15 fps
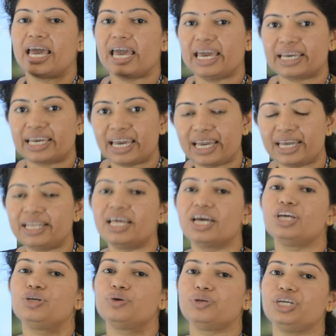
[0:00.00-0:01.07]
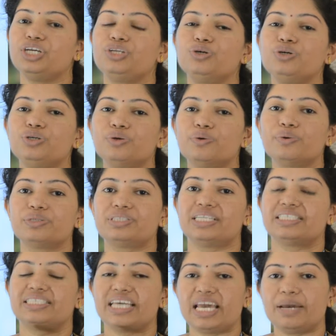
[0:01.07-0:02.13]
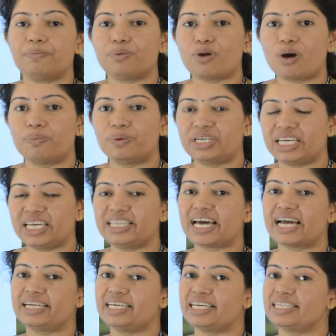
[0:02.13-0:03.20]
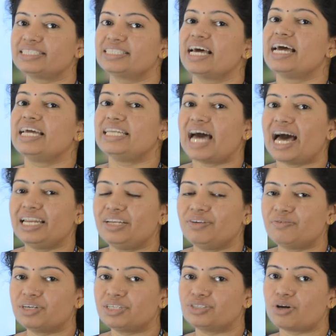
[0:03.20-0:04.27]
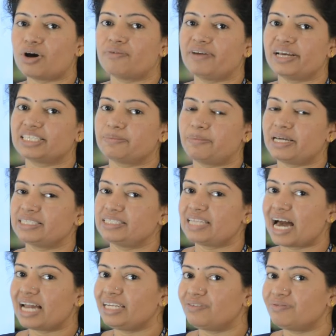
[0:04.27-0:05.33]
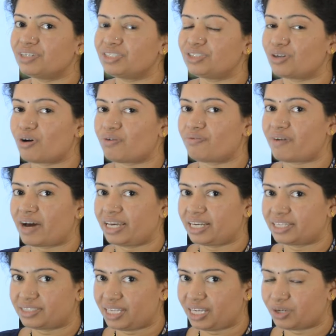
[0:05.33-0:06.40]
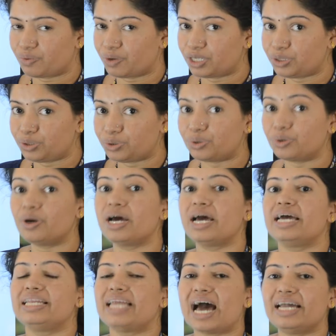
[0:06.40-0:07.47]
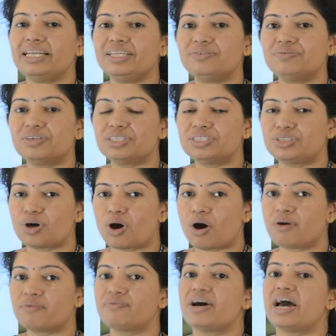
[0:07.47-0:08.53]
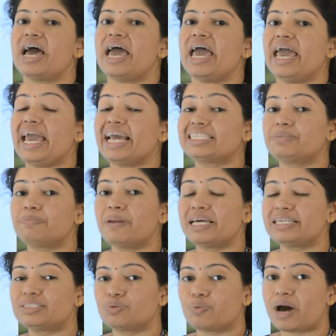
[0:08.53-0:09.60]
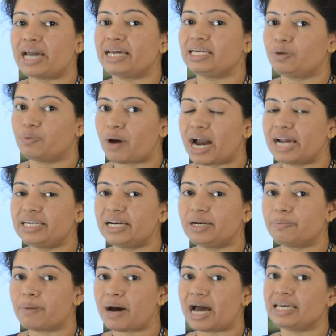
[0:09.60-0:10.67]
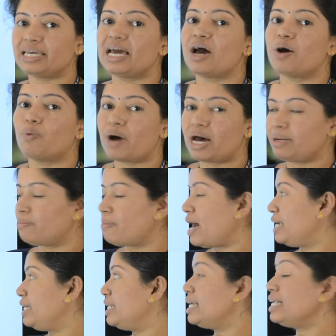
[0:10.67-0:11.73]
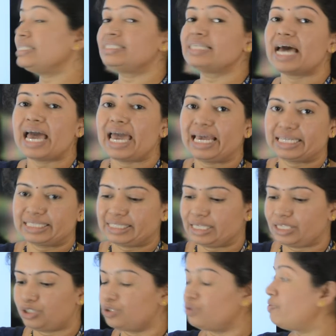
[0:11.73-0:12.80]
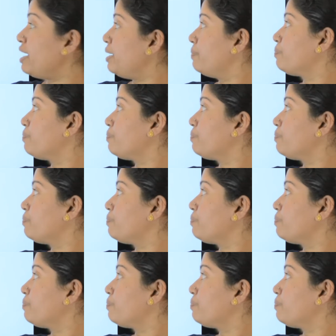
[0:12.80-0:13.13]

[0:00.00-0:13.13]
Again you need to use the same property, that is tan inverse of x plus tan inverse of y is equal to tan inverse of x plus y divided by 1 minus x into y.